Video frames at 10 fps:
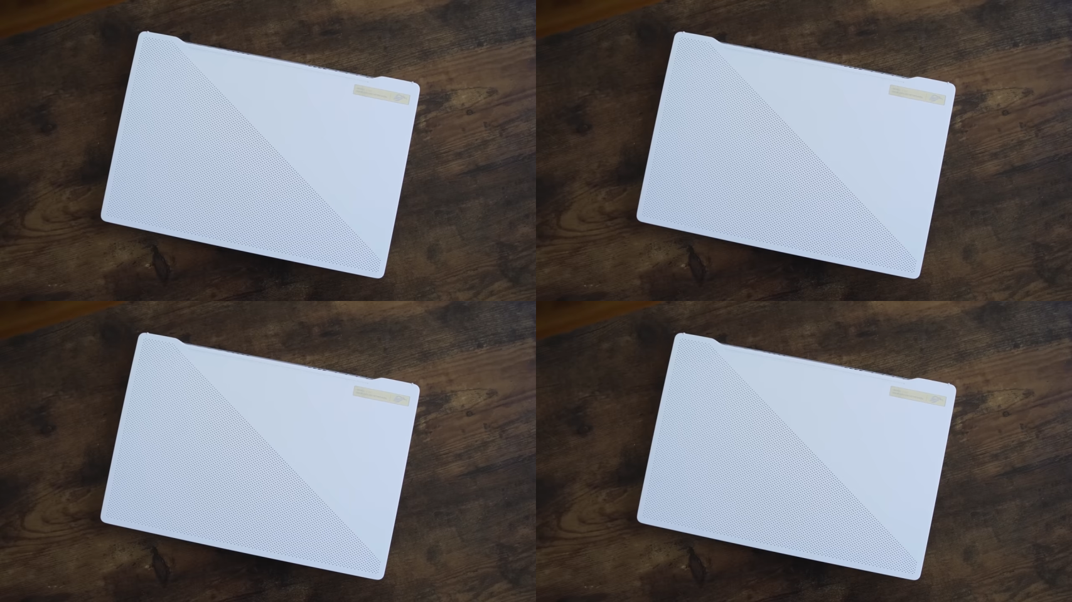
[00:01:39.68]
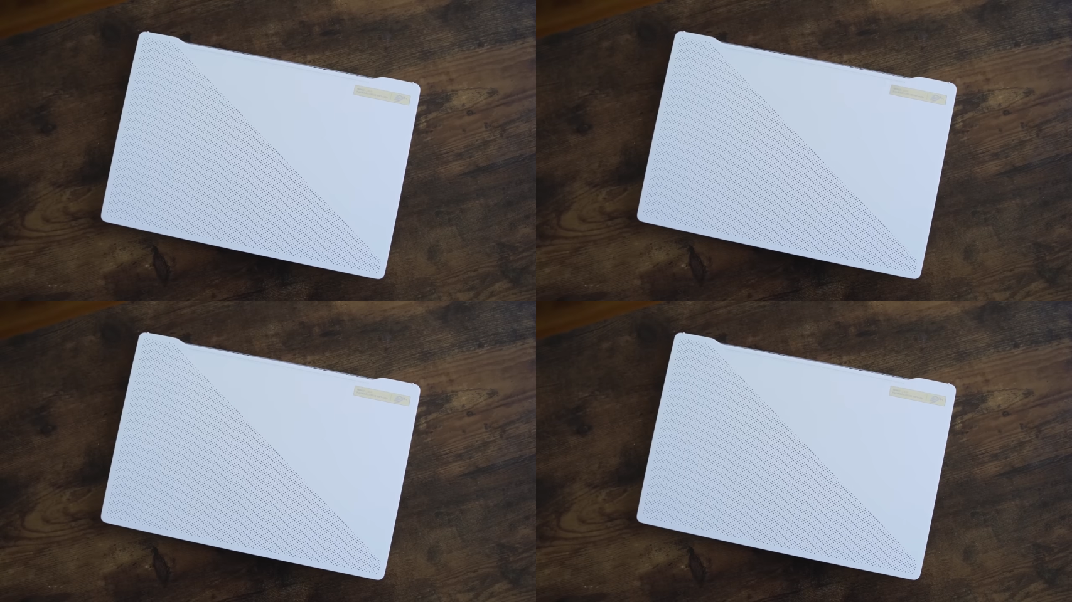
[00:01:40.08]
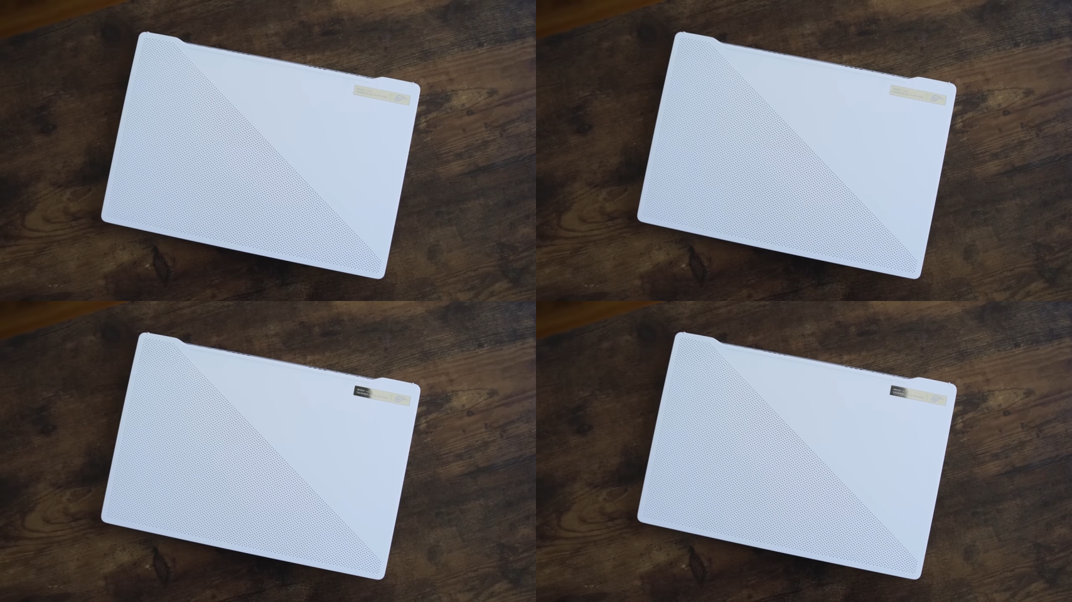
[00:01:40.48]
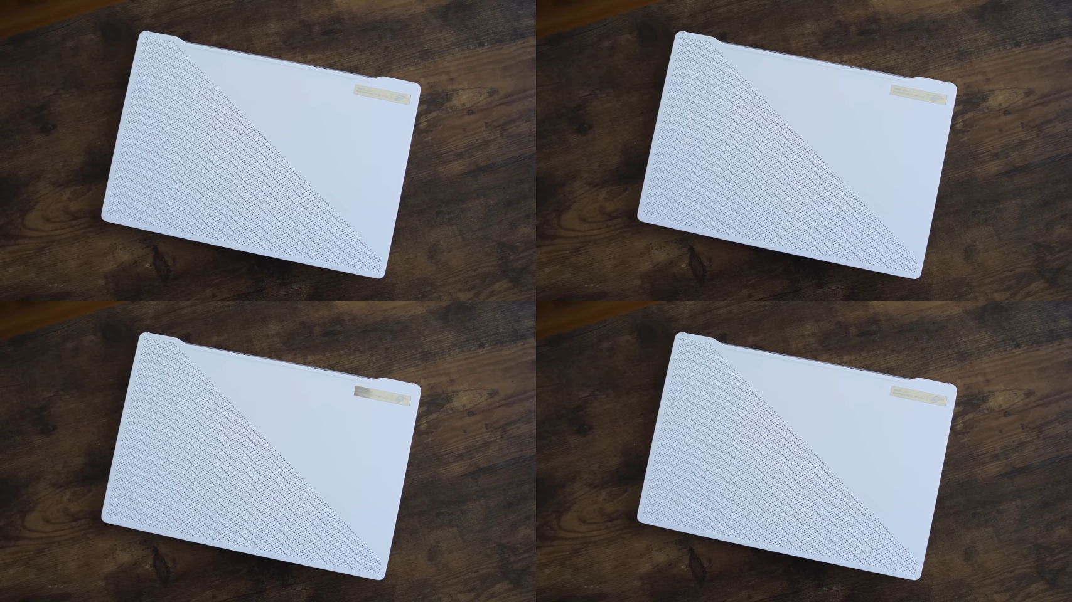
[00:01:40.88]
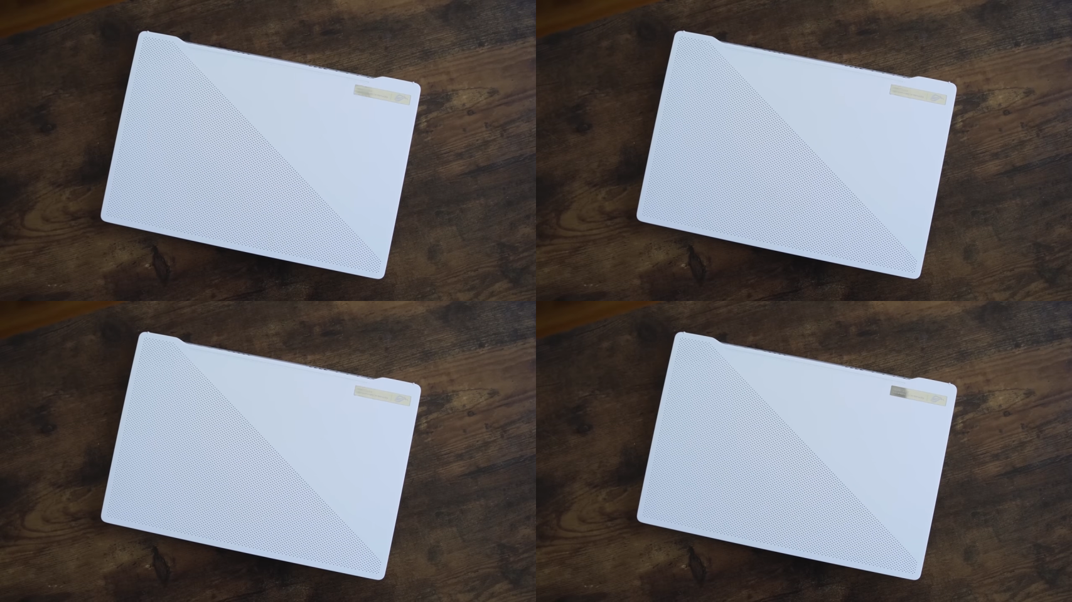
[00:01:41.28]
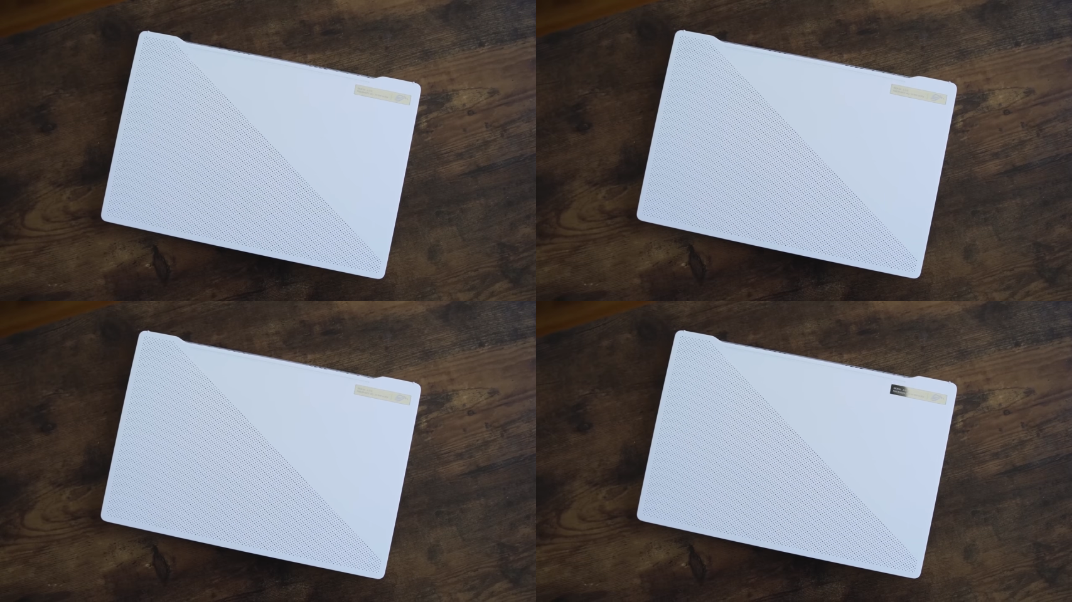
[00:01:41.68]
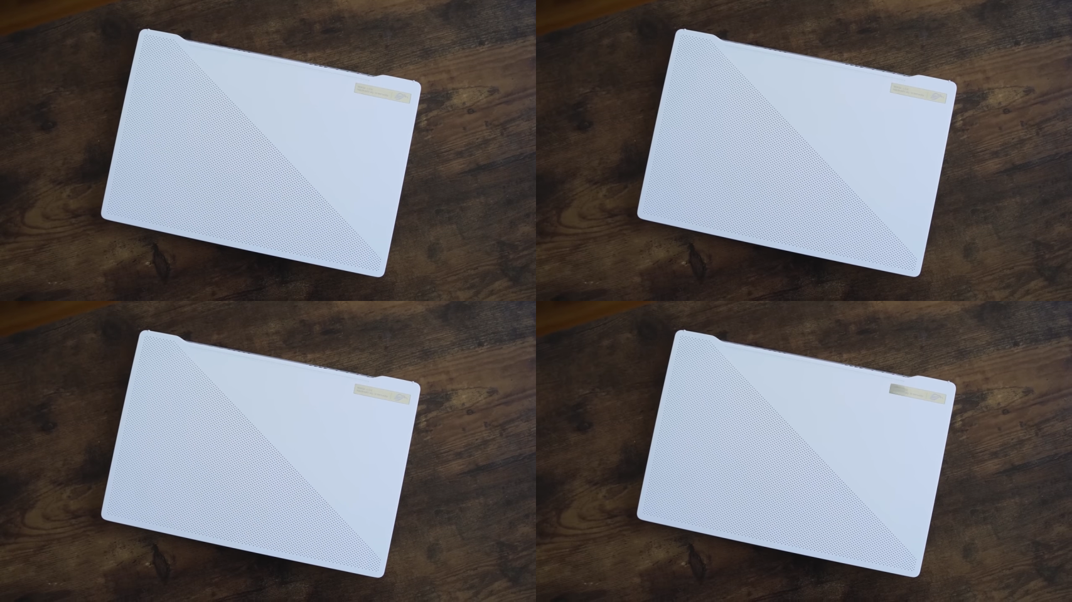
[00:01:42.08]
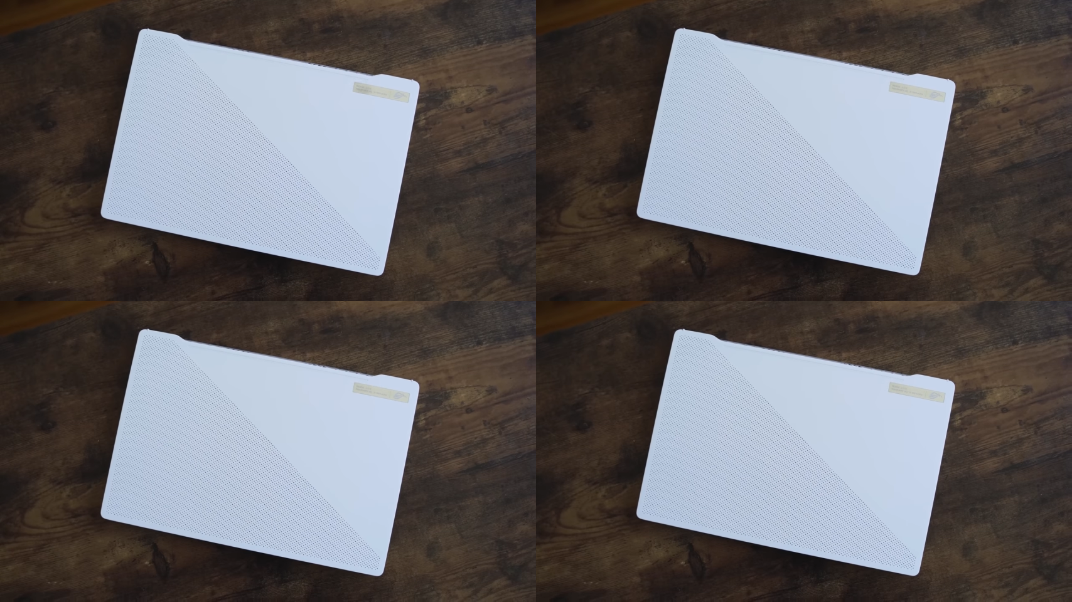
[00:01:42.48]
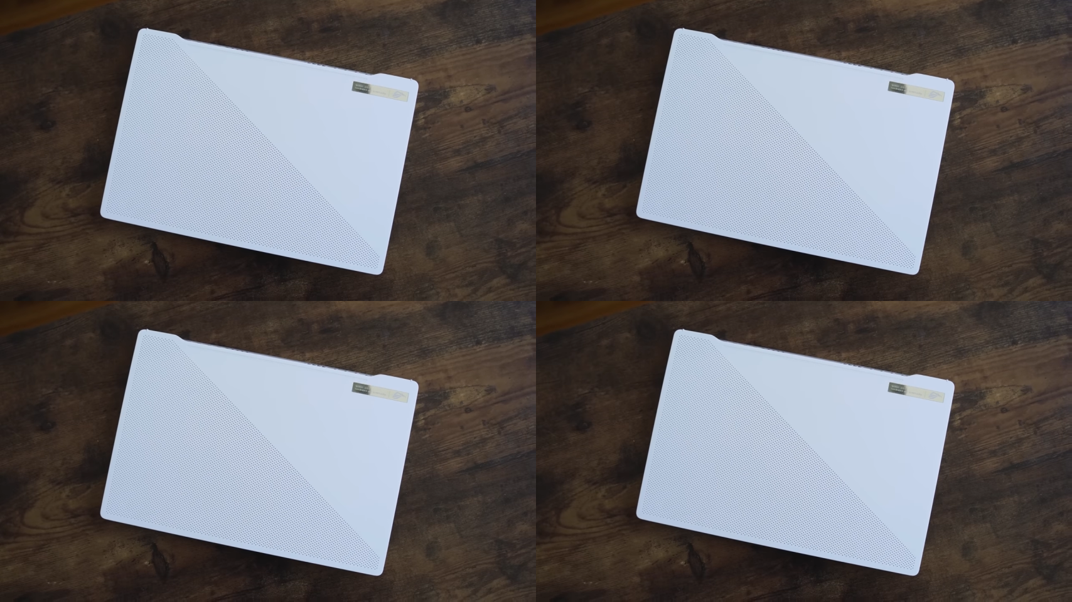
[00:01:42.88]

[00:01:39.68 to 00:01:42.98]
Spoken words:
(no speaker visible)